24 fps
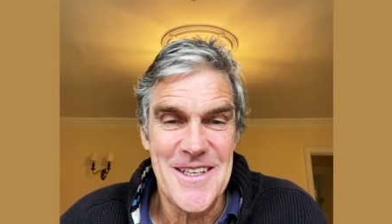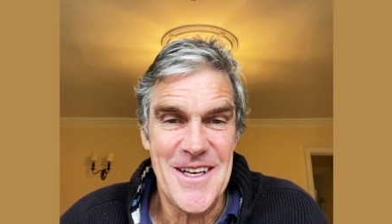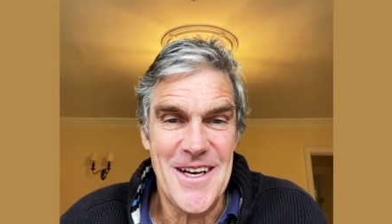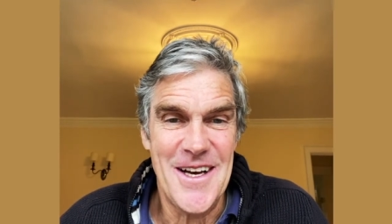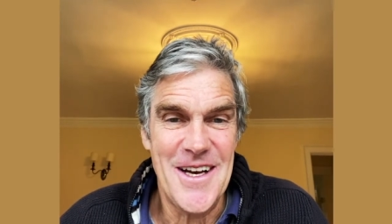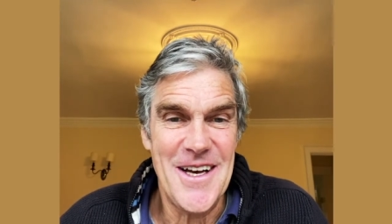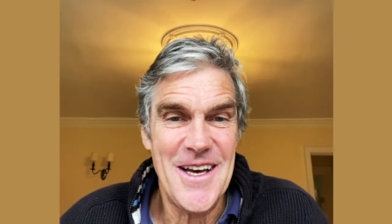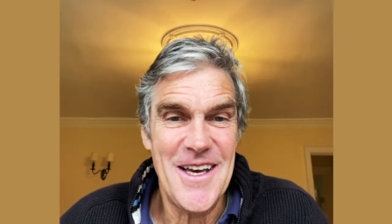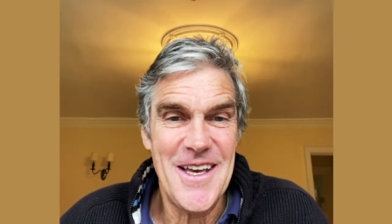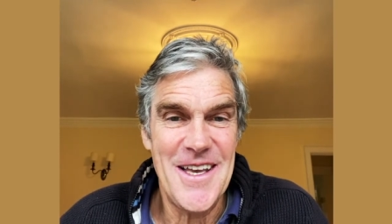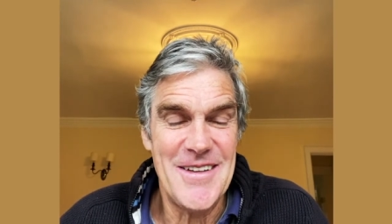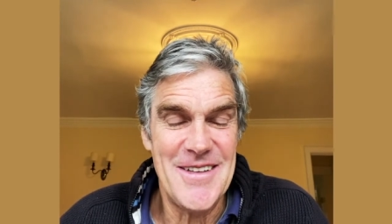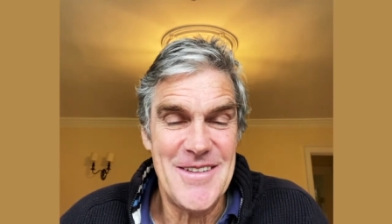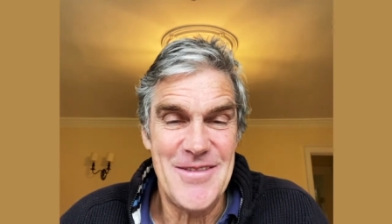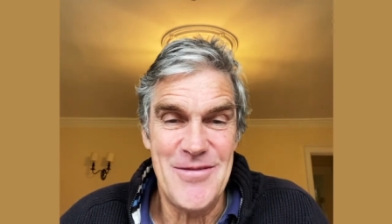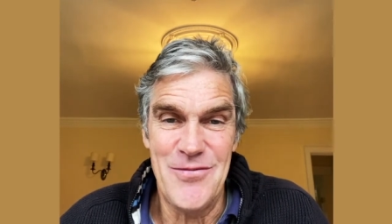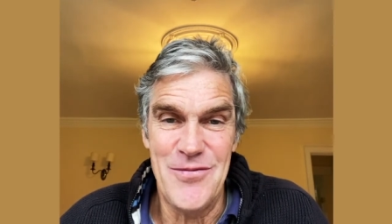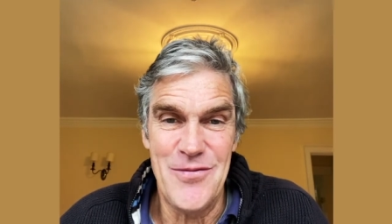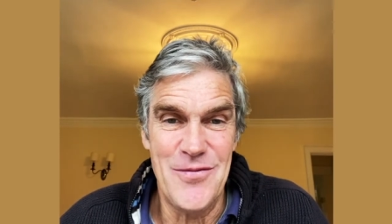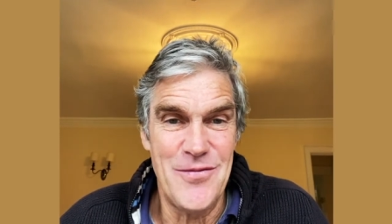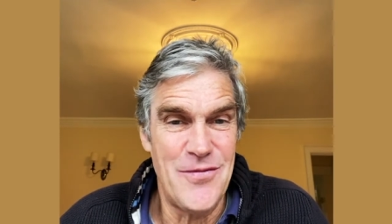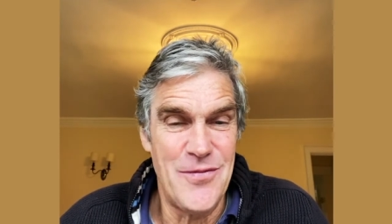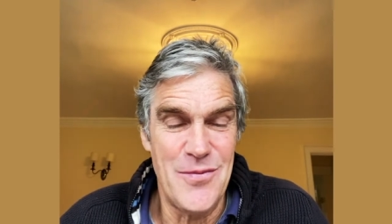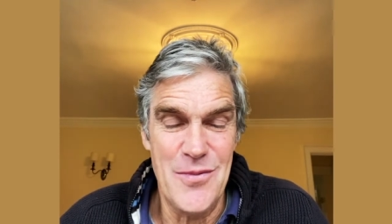I
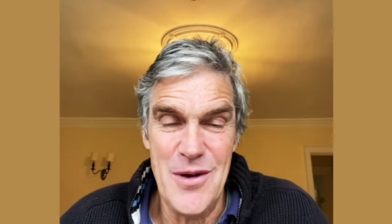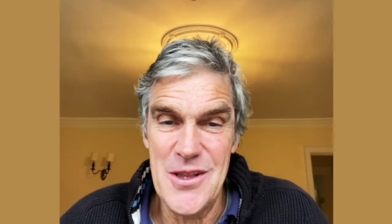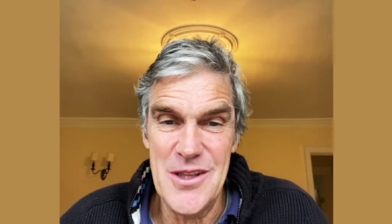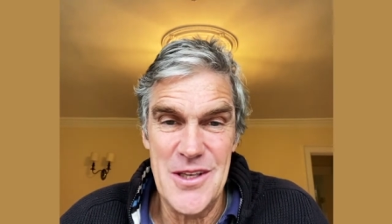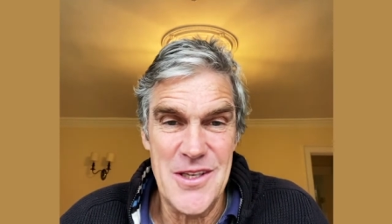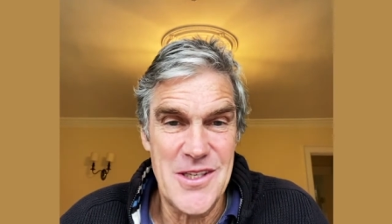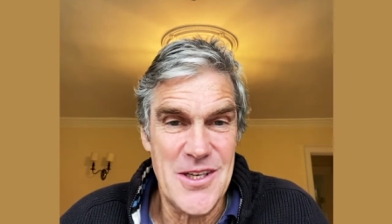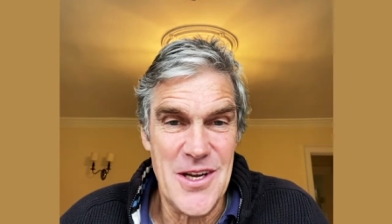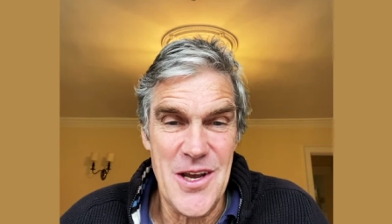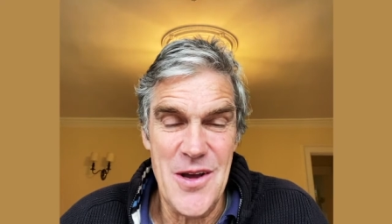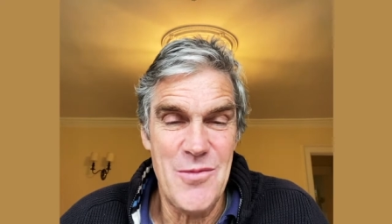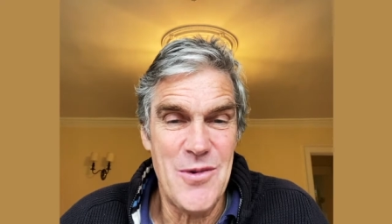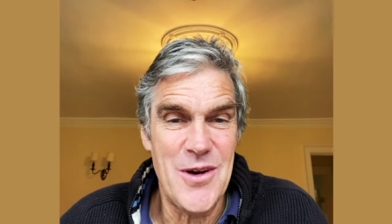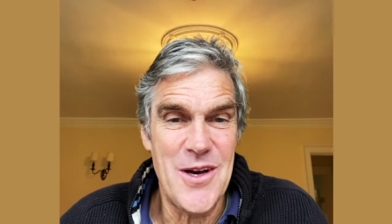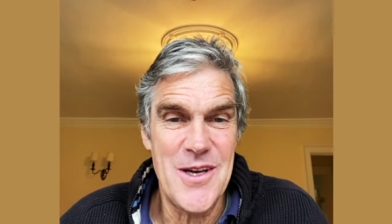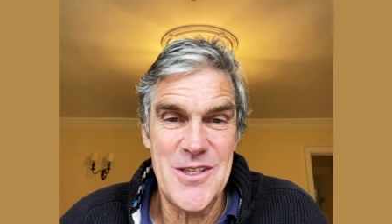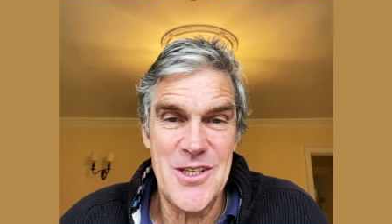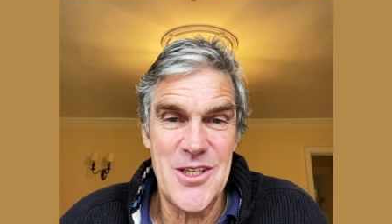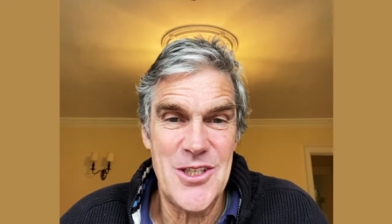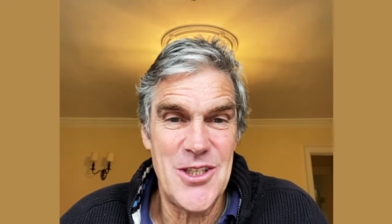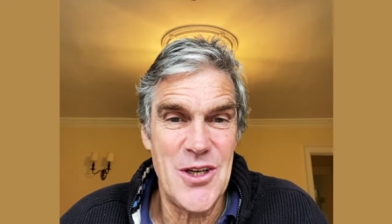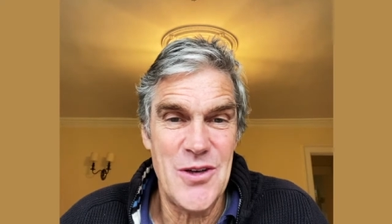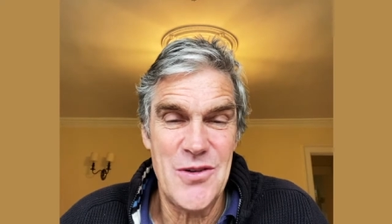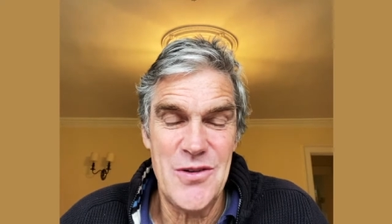went the same way as
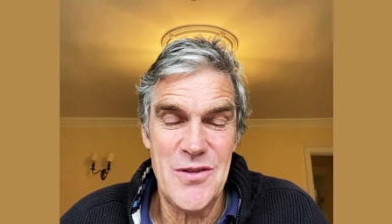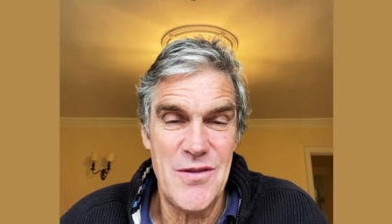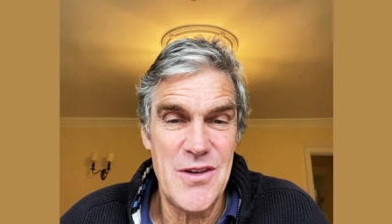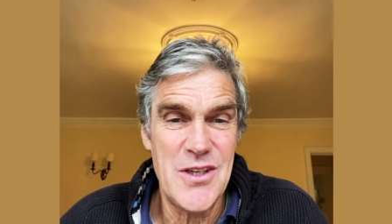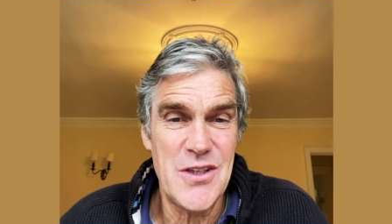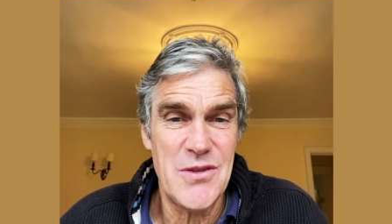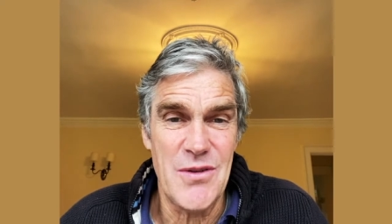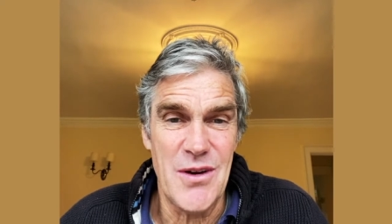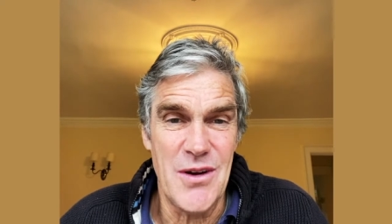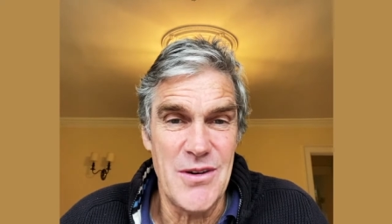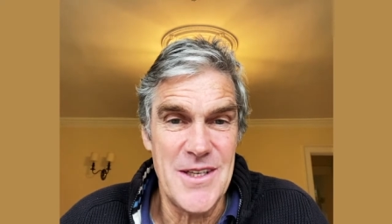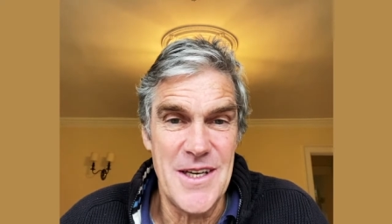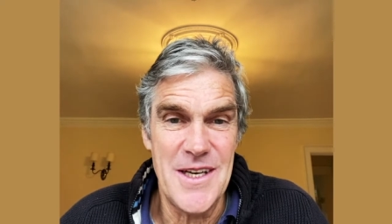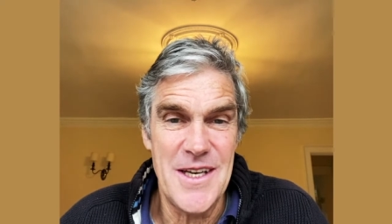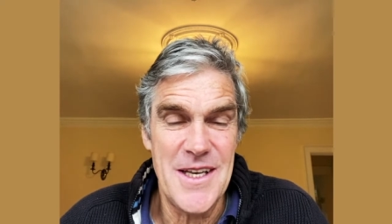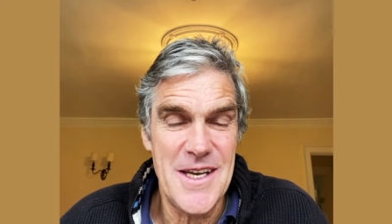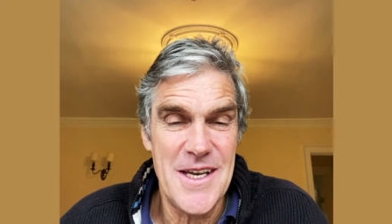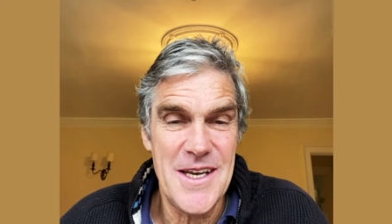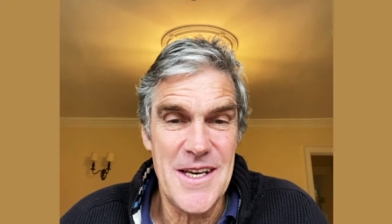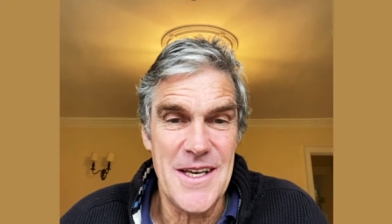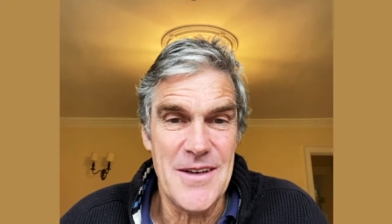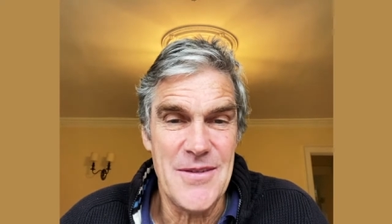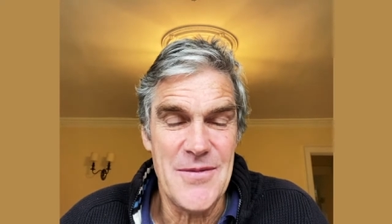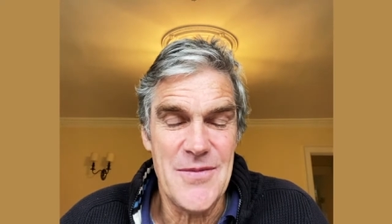the children of Israel did
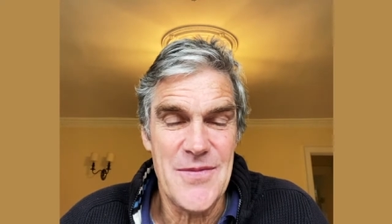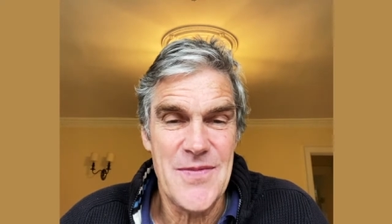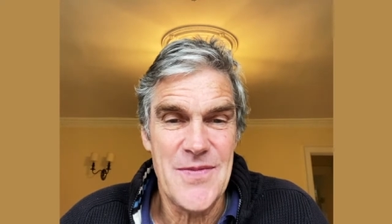here.